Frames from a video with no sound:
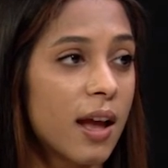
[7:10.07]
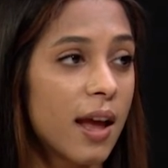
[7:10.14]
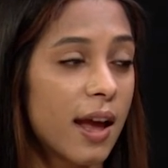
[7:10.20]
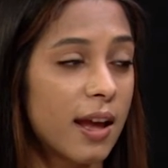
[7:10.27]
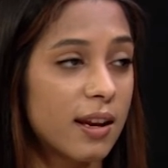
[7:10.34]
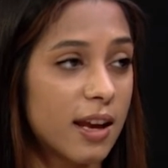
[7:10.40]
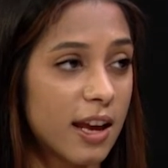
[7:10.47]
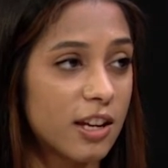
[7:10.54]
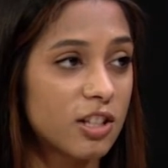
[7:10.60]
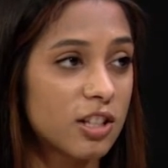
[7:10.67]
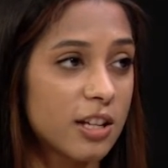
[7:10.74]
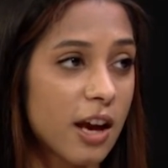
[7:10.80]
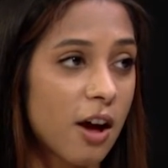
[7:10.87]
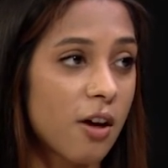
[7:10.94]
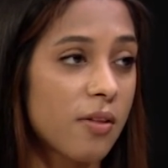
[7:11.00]
And
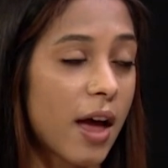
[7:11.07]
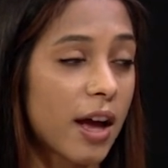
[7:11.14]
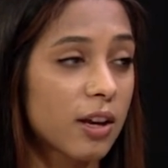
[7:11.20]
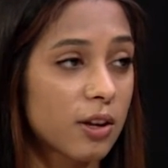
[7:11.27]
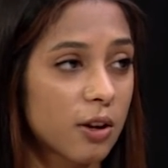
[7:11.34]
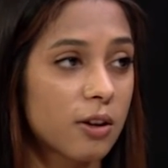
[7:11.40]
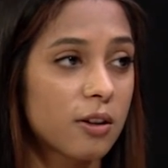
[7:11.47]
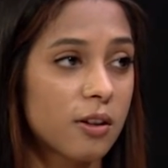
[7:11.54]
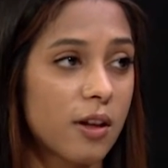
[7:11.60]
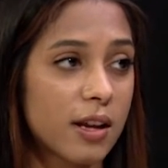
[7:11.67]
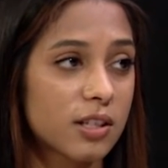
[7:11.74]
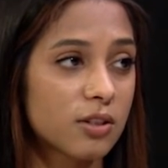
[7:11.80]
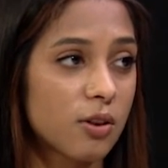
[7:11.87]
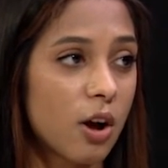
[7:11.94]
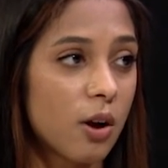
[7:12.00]
HDL, that good
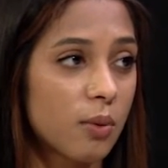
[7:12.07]
cholesterol,